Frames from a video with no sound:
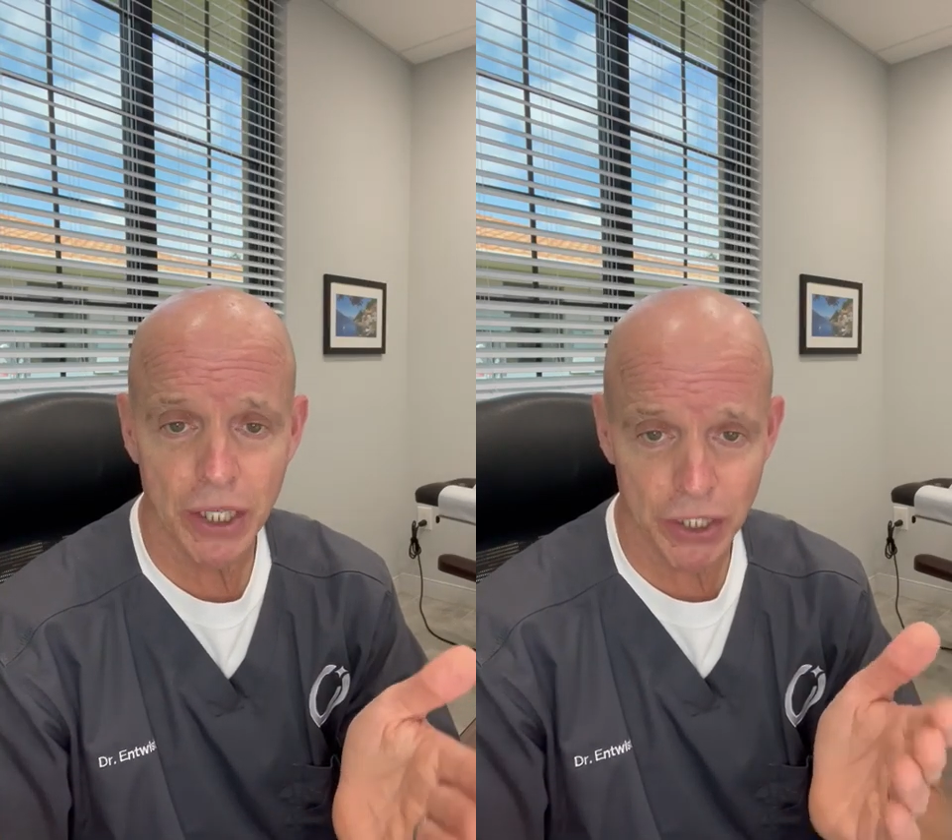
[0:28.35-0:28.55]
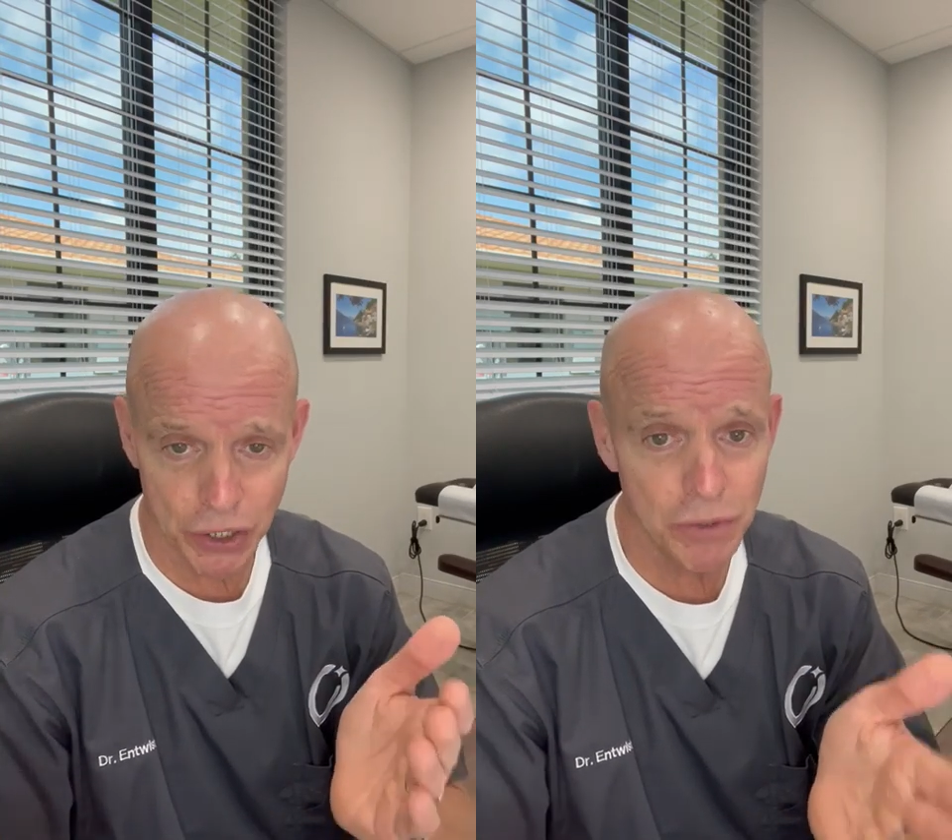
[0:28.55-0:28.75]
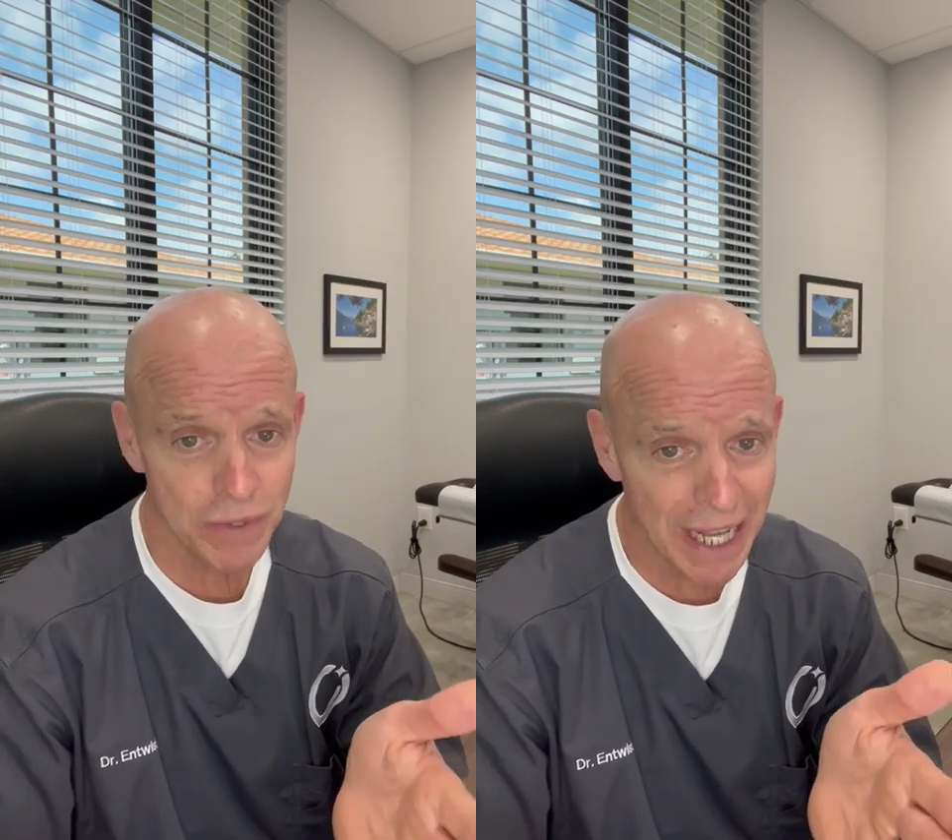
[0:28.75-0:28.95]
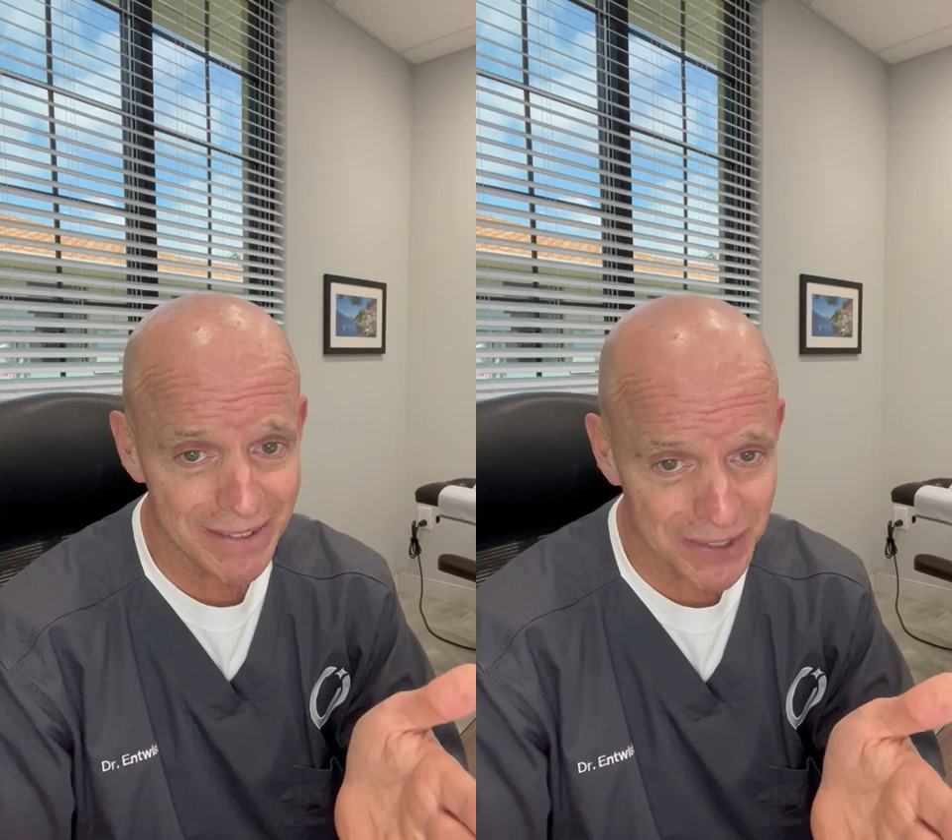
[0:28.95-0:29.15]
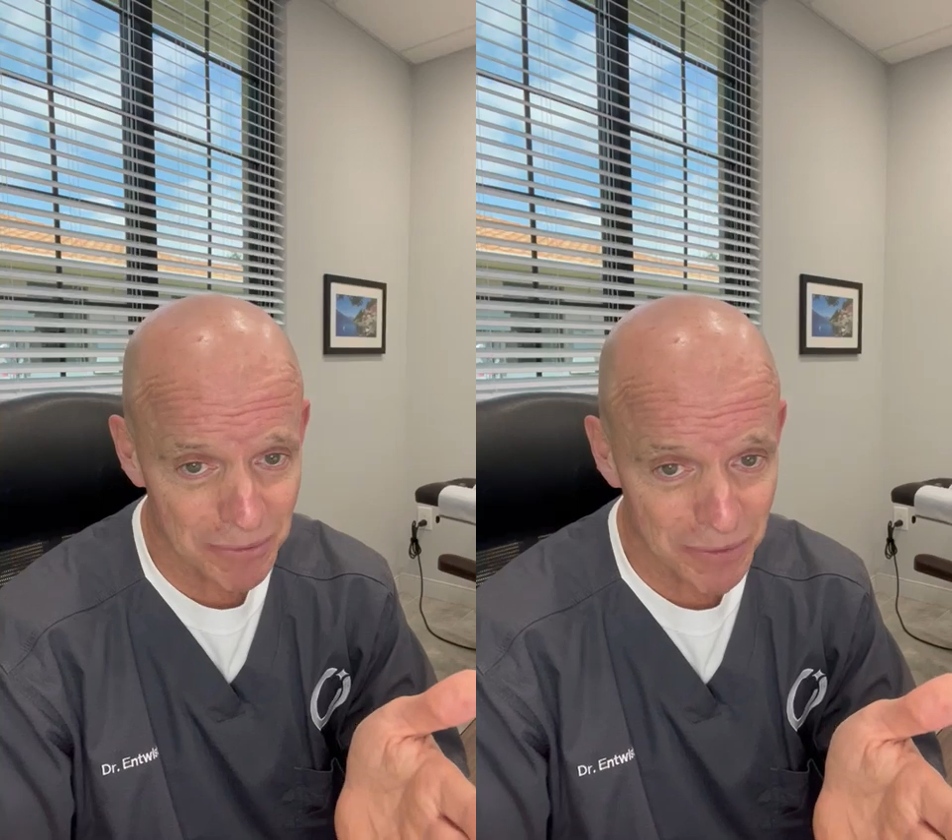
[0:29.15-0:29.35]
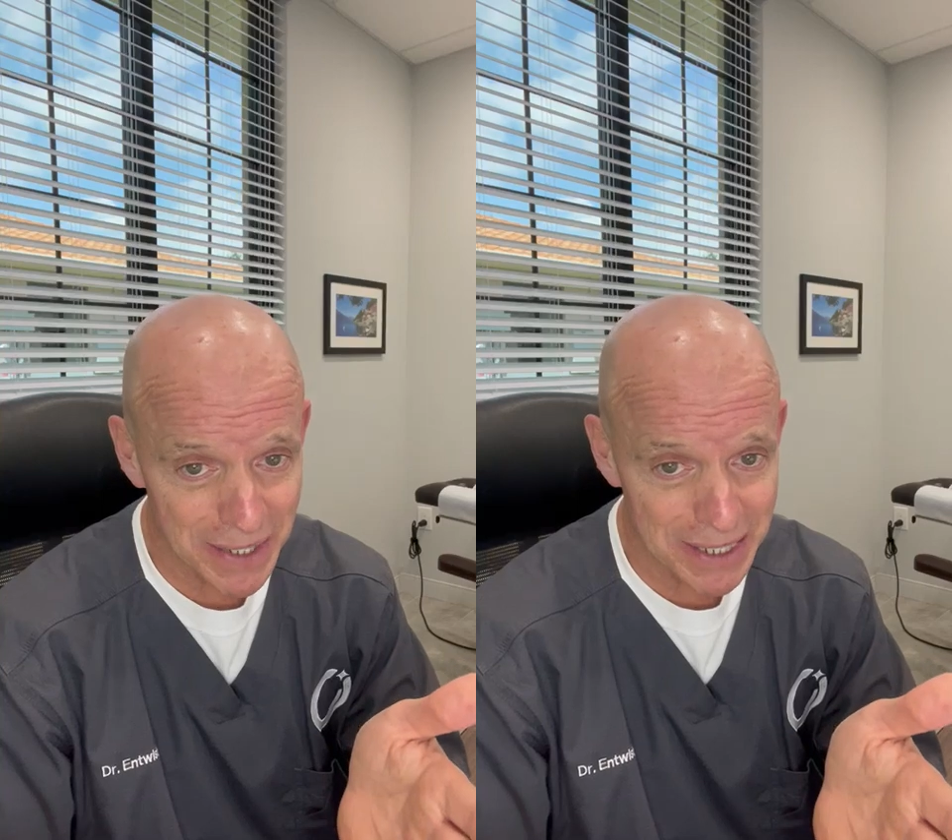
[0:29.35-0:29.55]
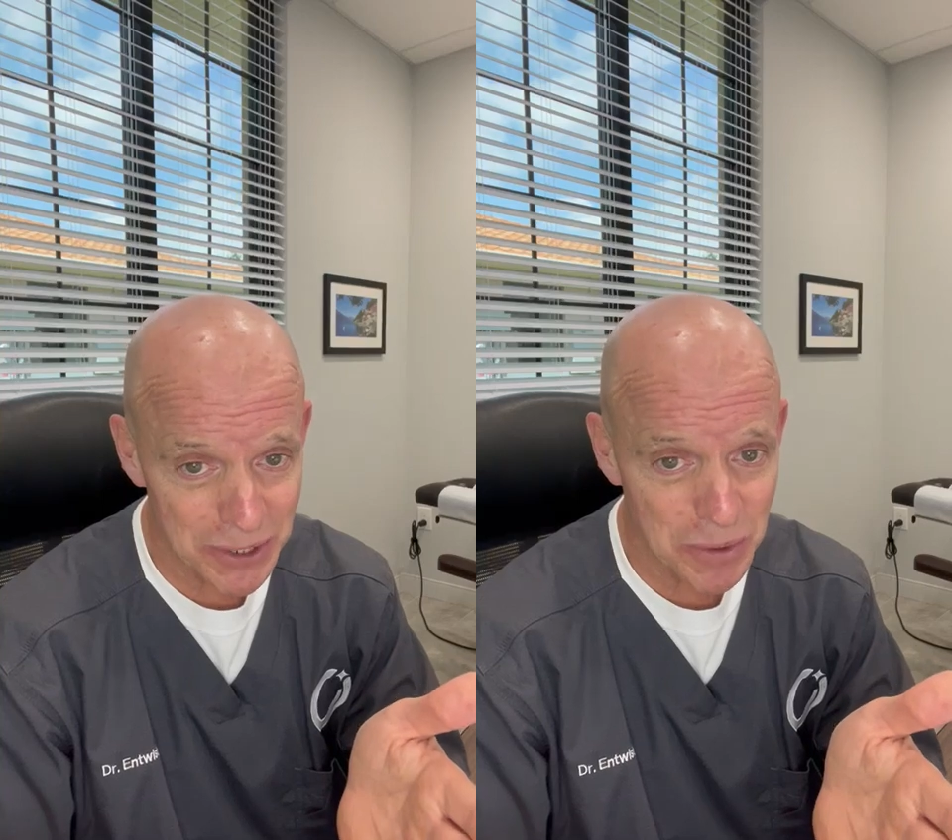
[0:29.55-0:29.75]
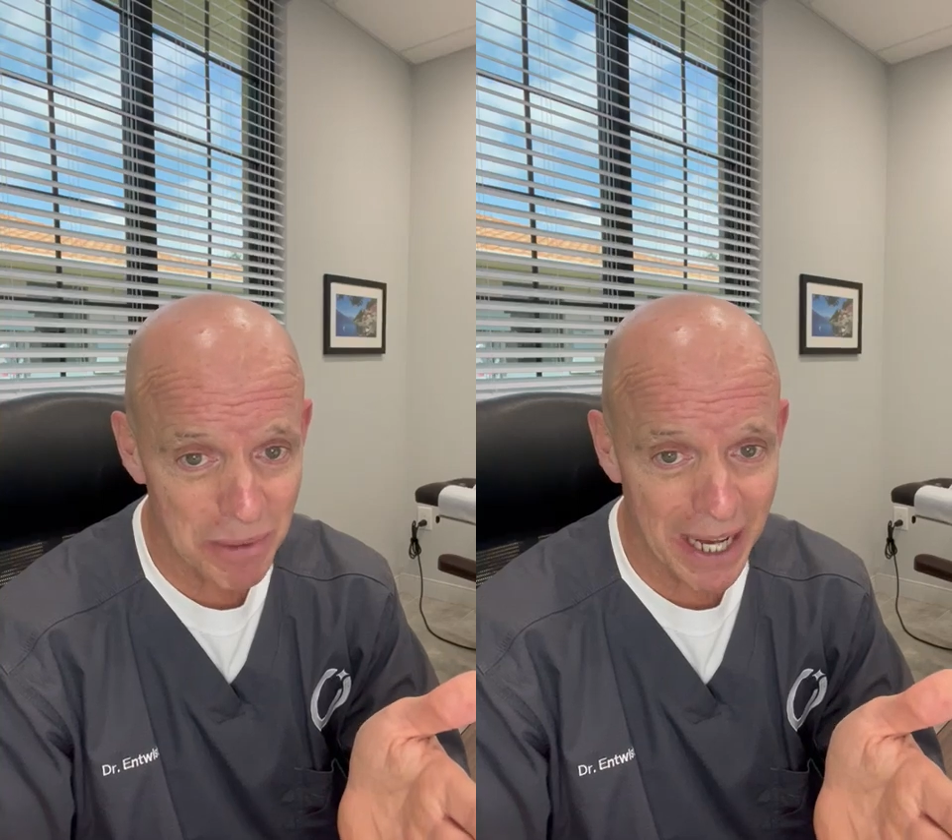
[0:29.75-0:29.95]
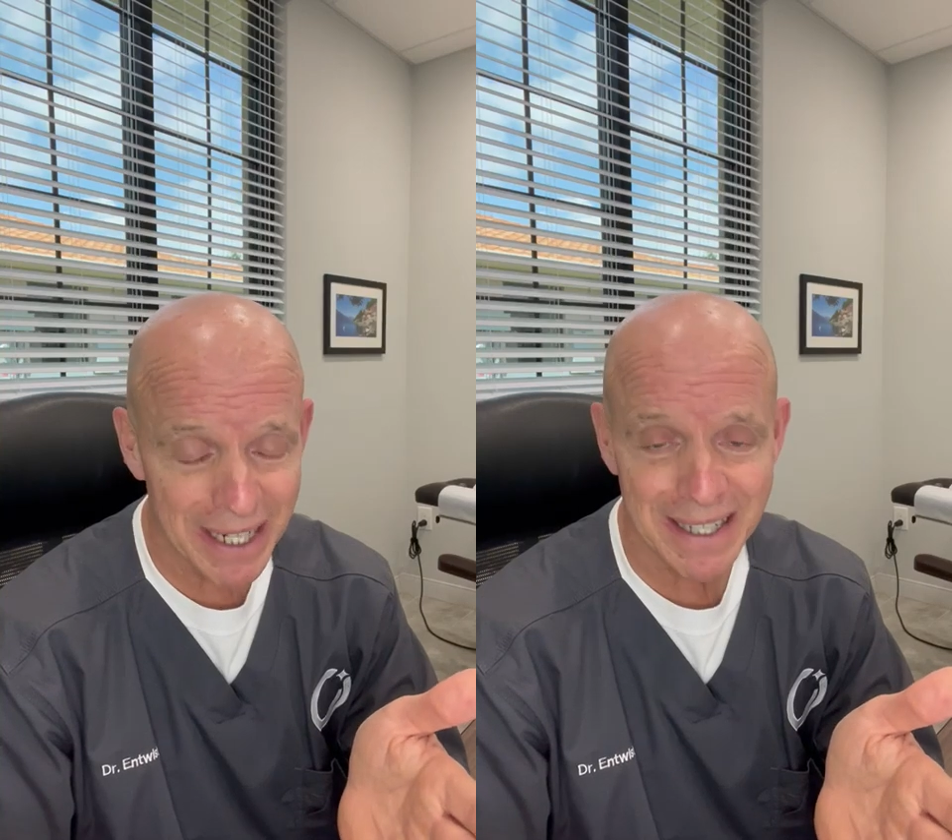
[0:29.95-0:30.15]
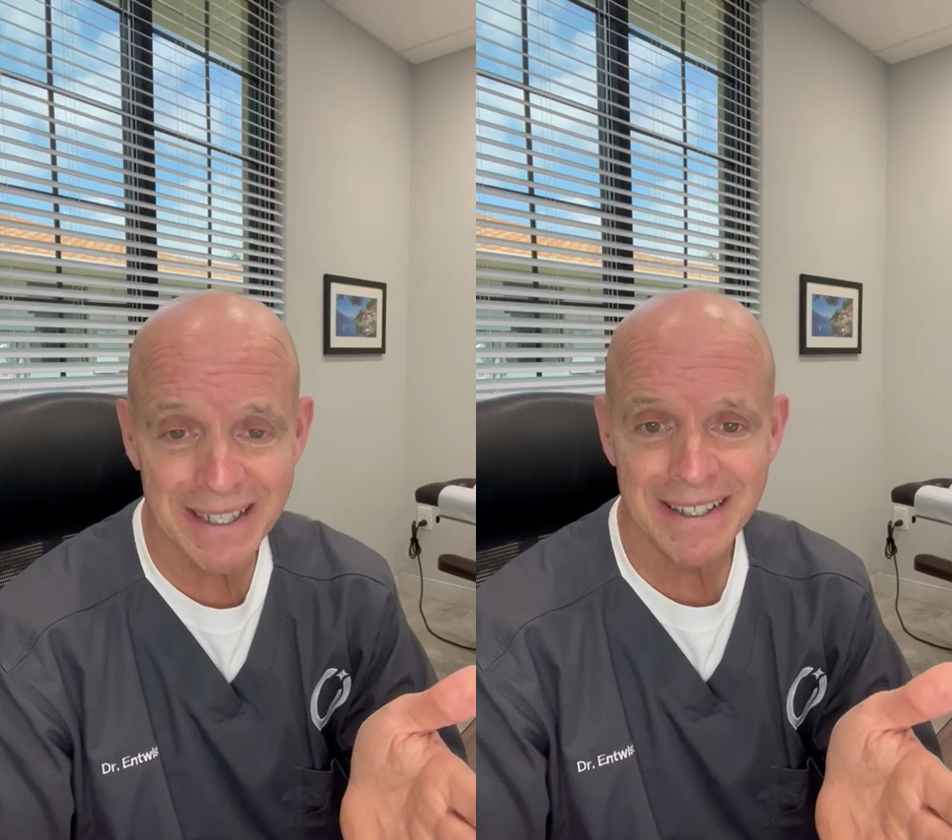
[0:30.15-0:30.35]
you've got some of it in your
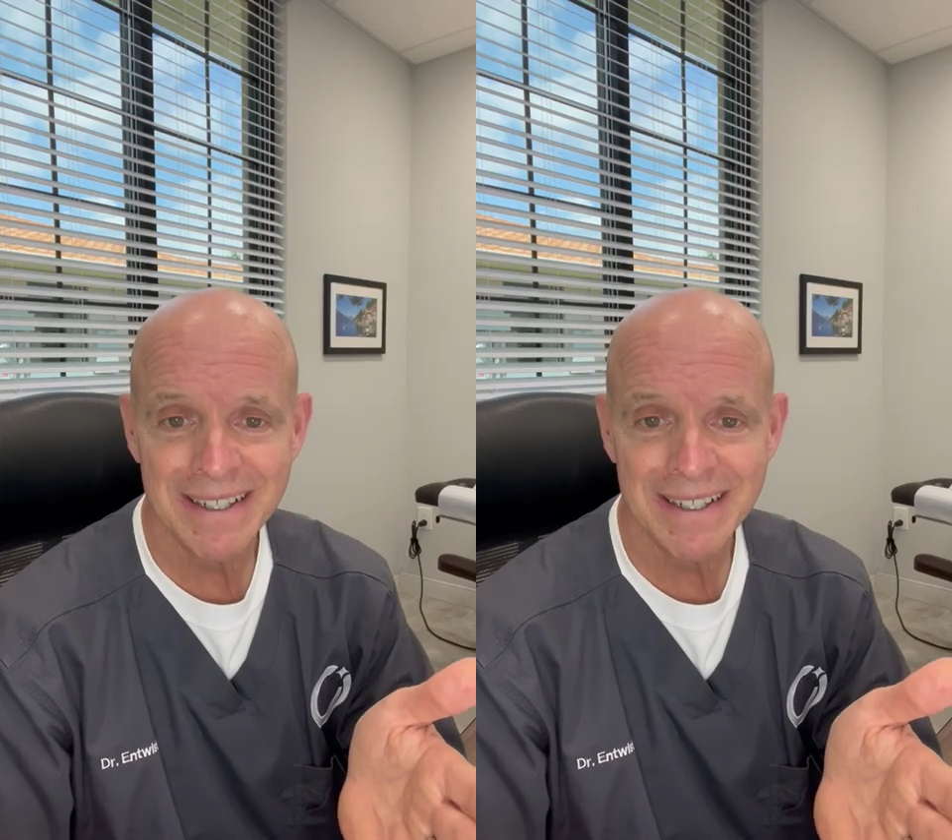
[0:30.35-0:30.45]
body.